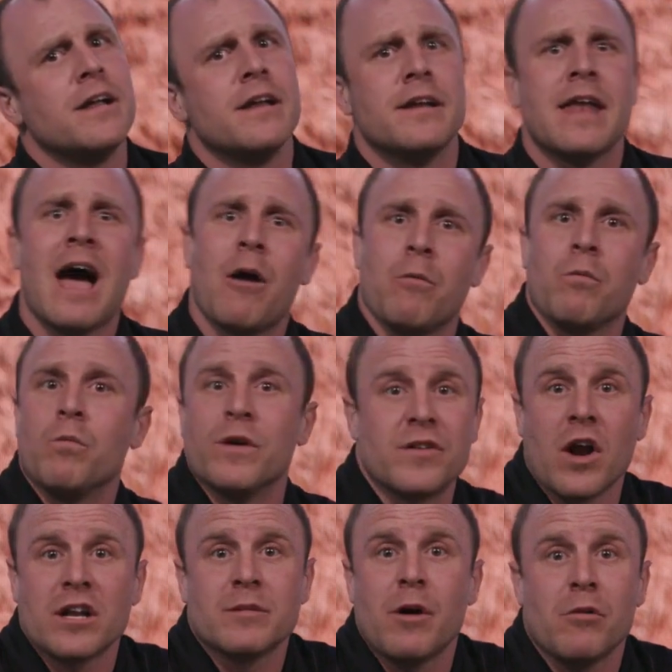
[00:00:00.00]
Now, we
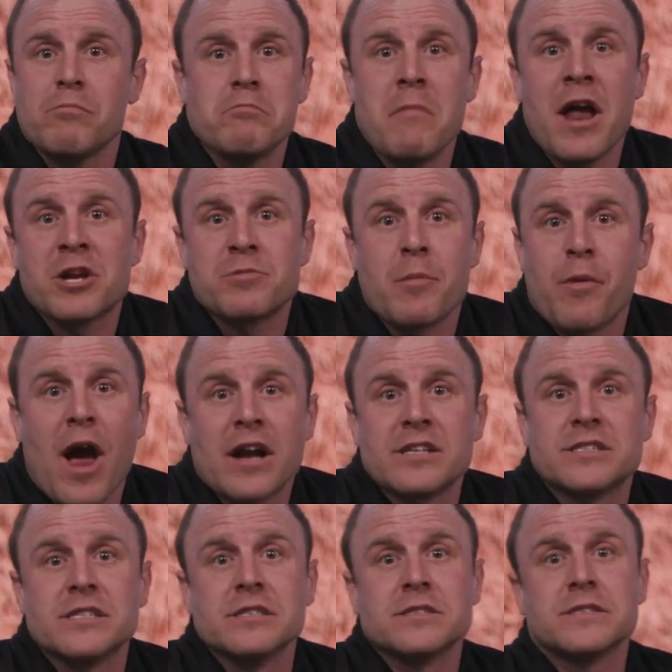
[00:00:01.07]
talked about management
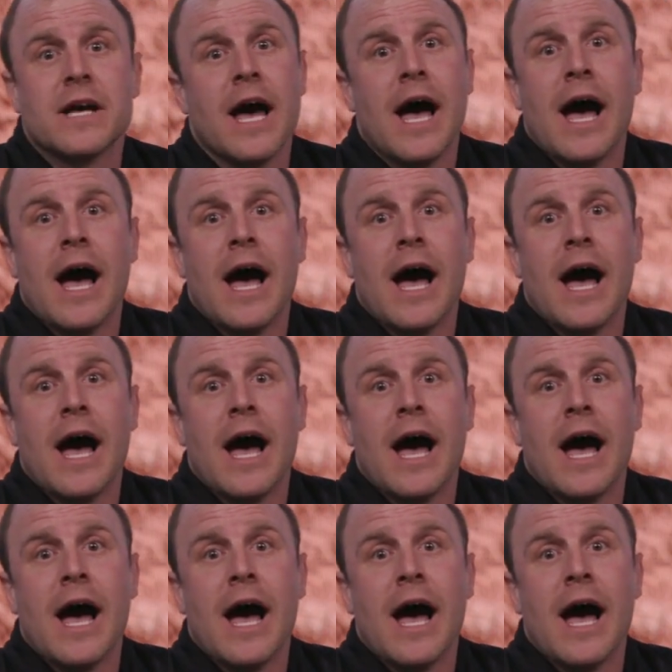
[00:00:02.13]
practices.